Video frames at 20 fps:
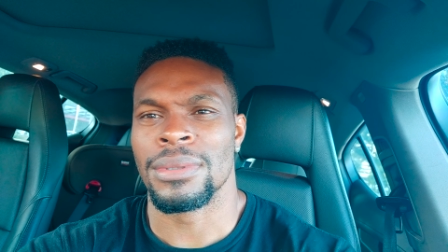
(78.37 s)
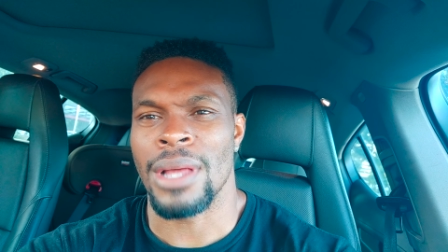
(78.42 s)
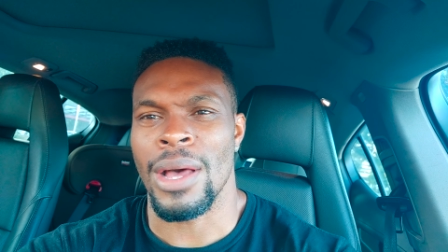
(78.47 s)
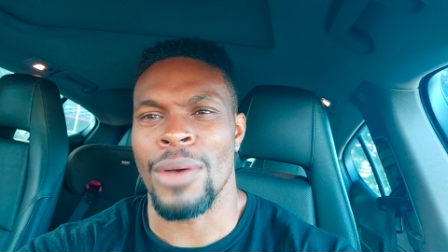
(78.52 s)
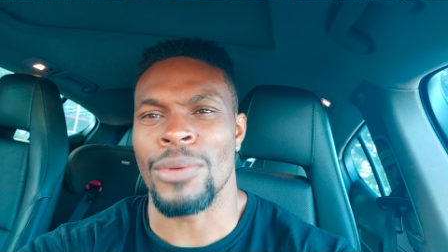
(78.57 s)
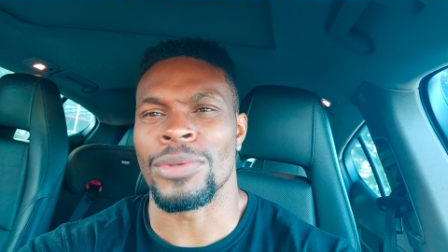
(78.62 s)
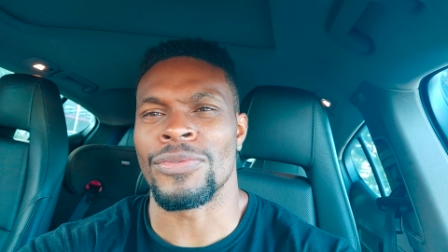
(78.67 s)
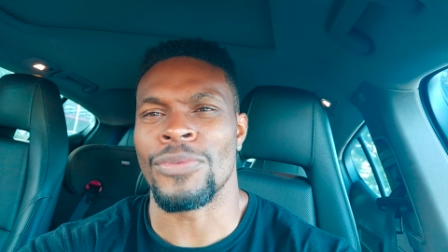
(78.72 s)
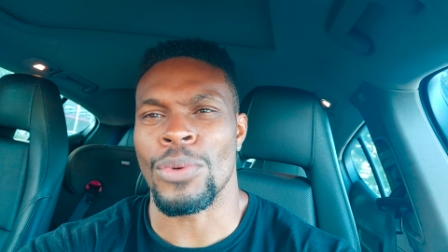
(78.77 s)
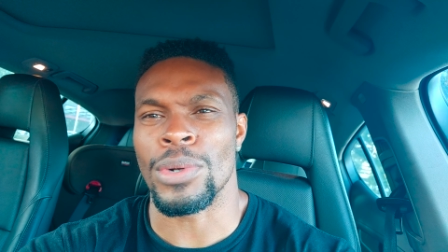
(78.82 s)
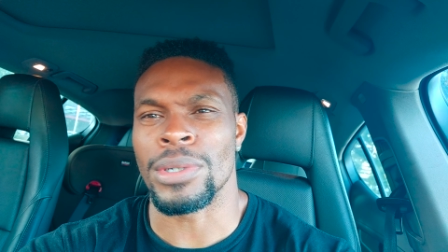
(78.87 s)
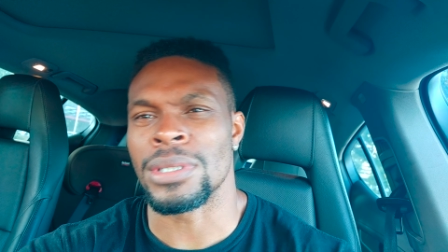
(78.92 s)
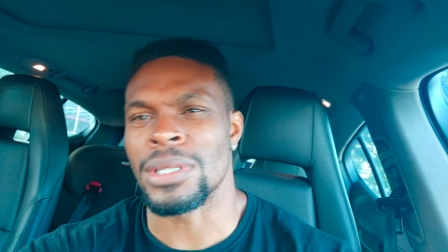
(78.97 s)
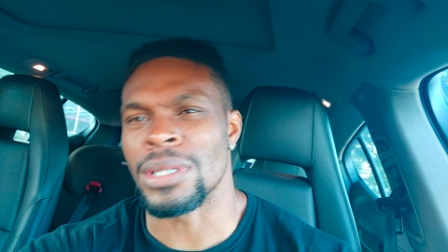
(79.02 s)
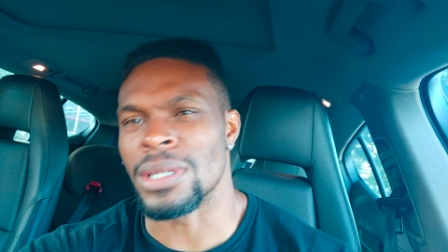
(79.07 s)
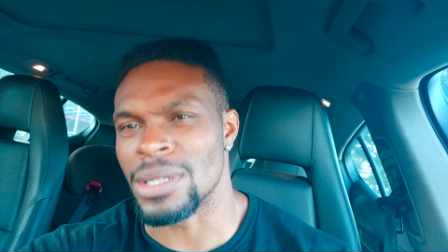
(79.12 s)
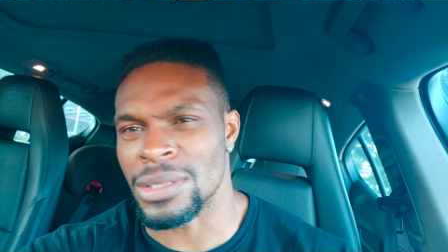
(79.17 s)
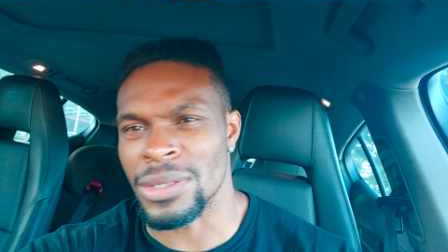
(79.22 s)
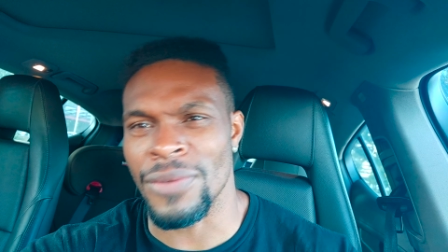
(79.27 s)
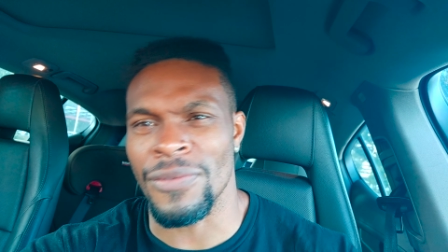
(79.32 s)
I was
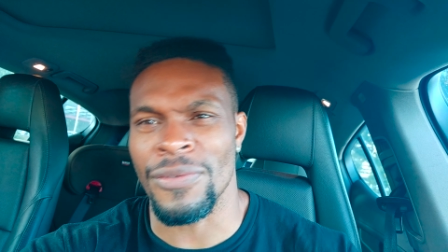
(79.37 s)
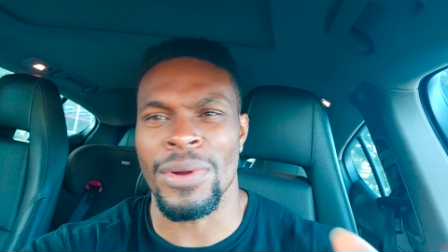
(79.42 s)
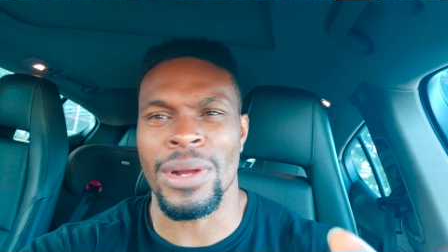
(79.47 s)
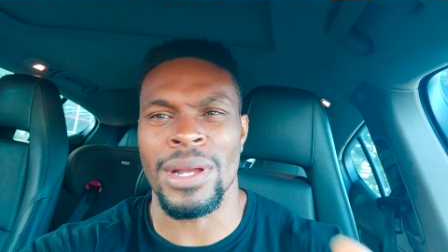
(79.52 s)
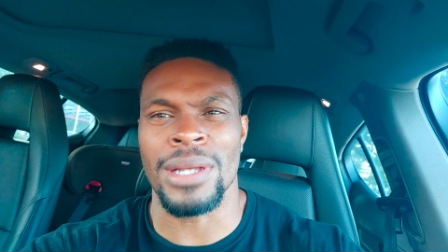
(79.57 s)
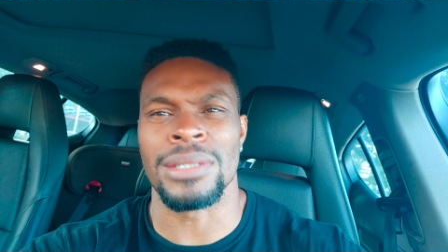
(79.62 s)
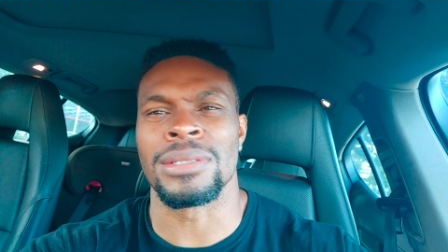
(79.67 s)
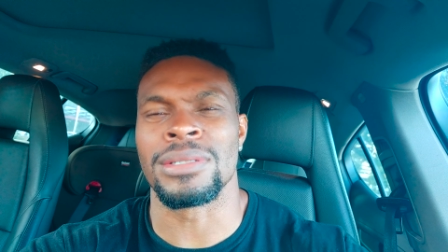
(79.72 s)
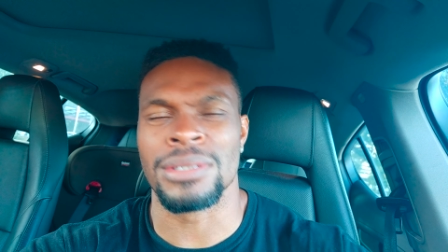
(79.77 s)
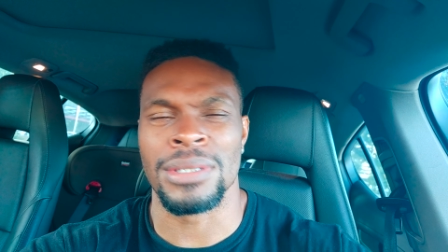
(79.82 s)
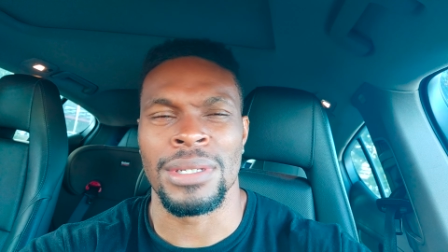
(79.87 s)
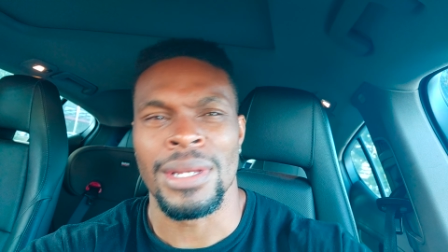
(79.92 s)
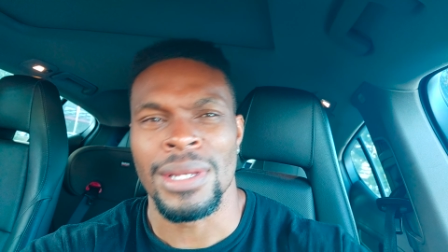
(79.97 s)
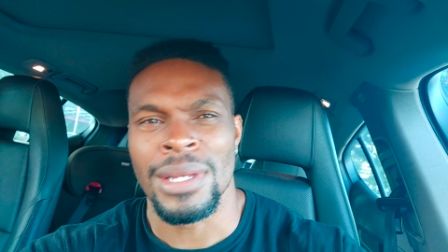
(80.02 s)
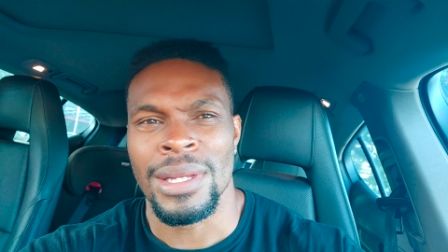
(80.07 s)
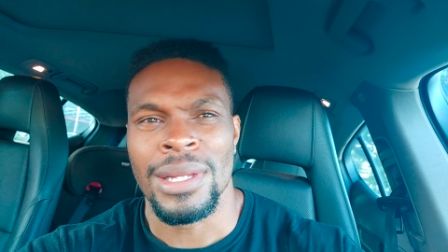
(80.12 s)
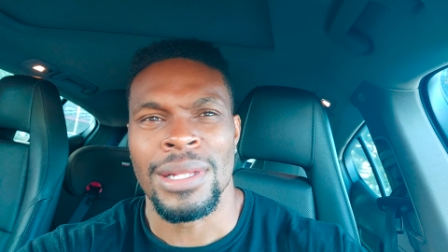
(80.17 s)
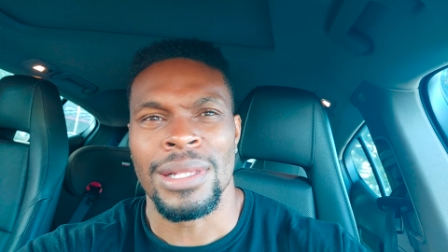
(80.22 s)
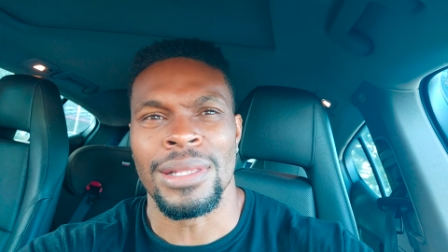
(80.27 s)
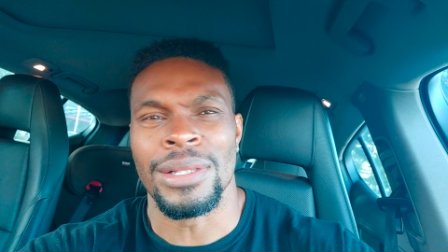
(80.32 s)
fourteen, so for us
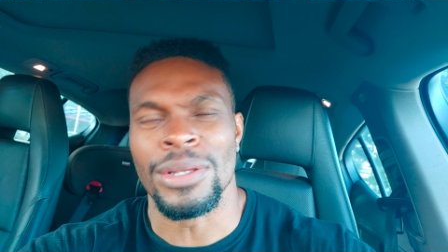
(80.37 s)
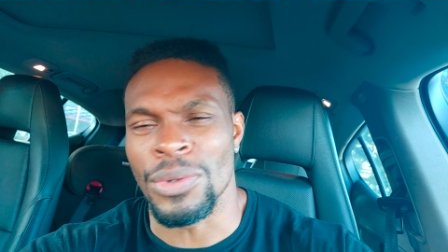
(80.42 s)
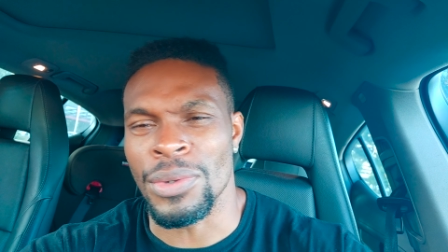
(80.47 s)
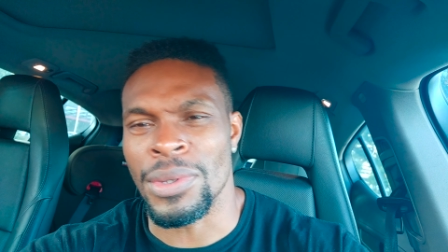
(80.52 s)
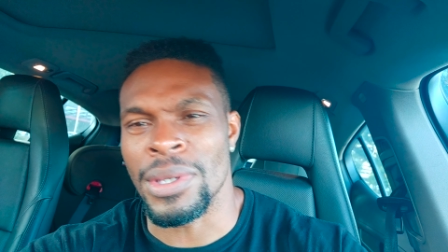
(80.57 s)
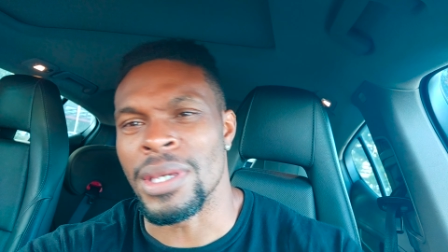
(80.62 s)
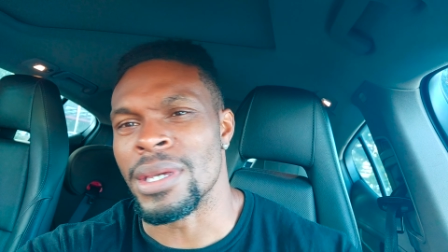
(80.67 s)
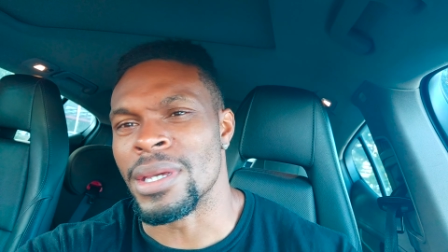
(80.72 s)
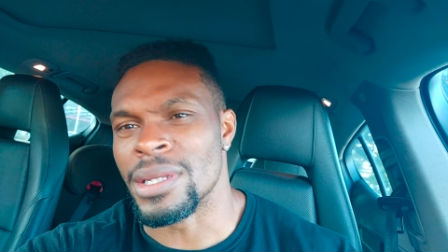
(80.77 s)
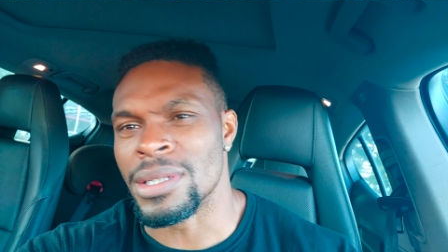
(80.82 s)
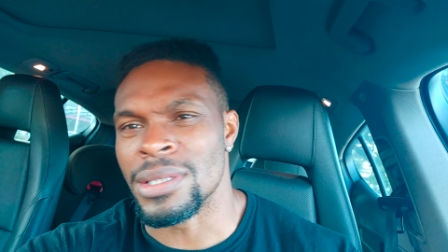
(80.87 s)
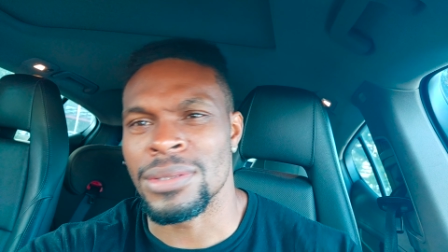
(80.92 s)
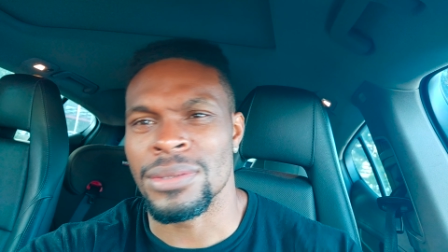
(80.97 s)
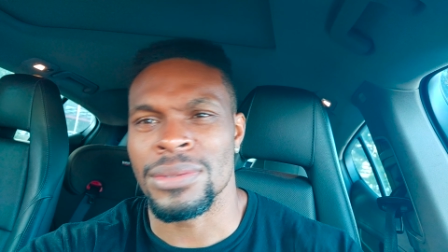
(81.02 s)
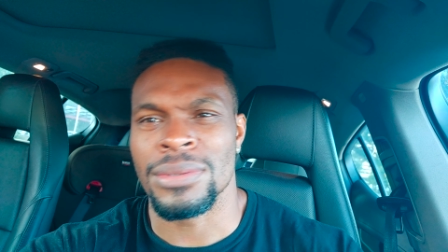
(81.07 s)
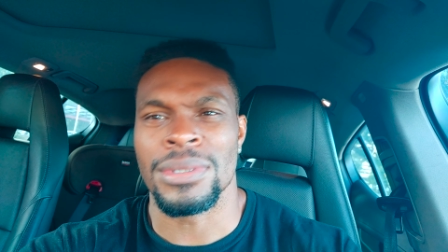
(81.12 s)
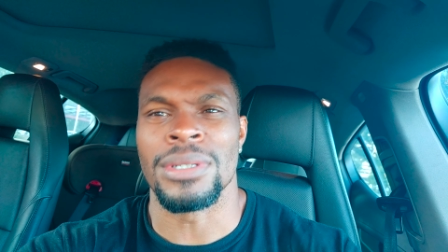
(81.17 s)
little kids,